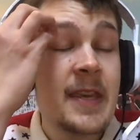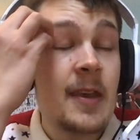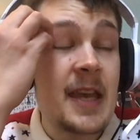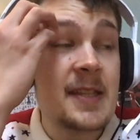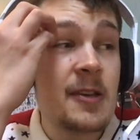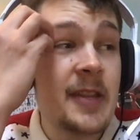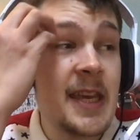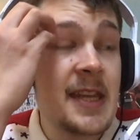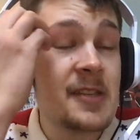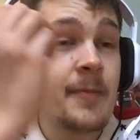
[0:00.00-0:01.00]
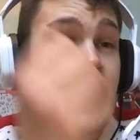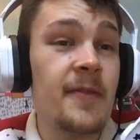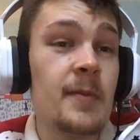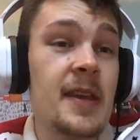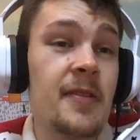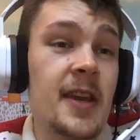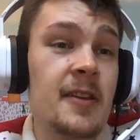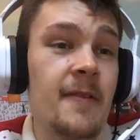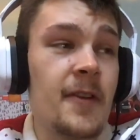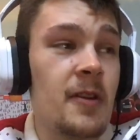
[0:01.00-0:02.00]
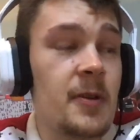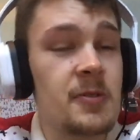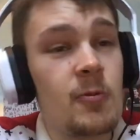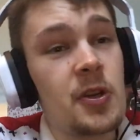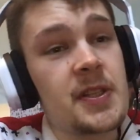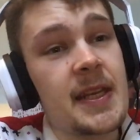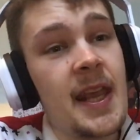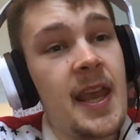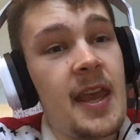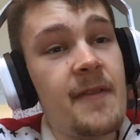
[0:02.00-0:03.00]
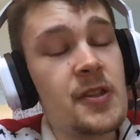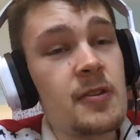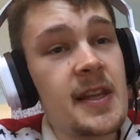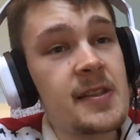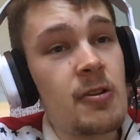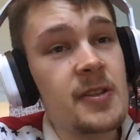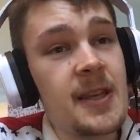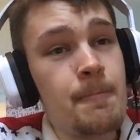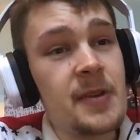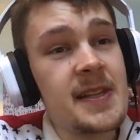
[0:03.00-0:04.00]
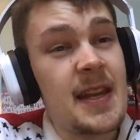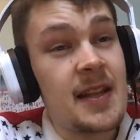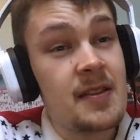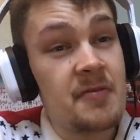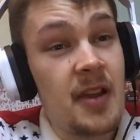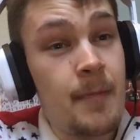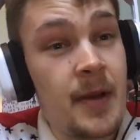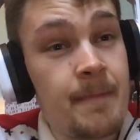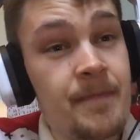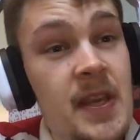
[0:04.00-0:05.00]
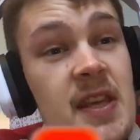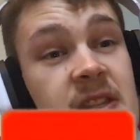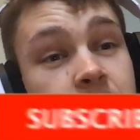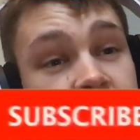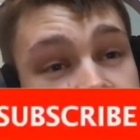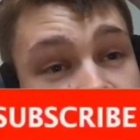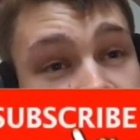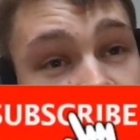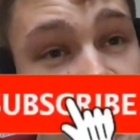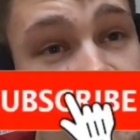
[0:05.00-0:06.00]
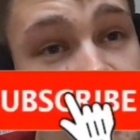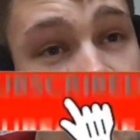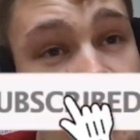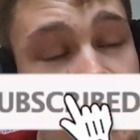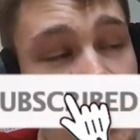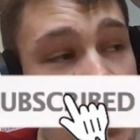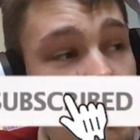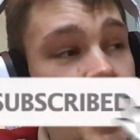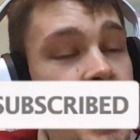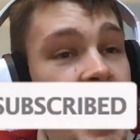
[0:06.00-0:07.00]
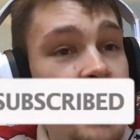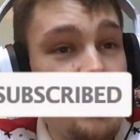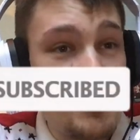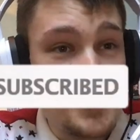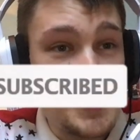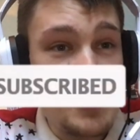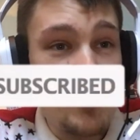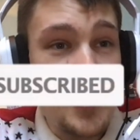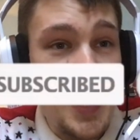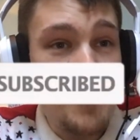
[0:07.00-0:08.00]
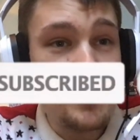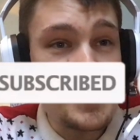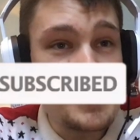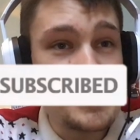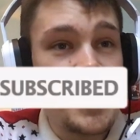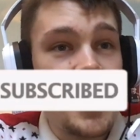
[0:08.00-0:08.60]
until then, it's goodbye from me. Thank you very much for watching. If you do like this content, please hit that subscribe button. Smash a like on this video as well. And we will see what happens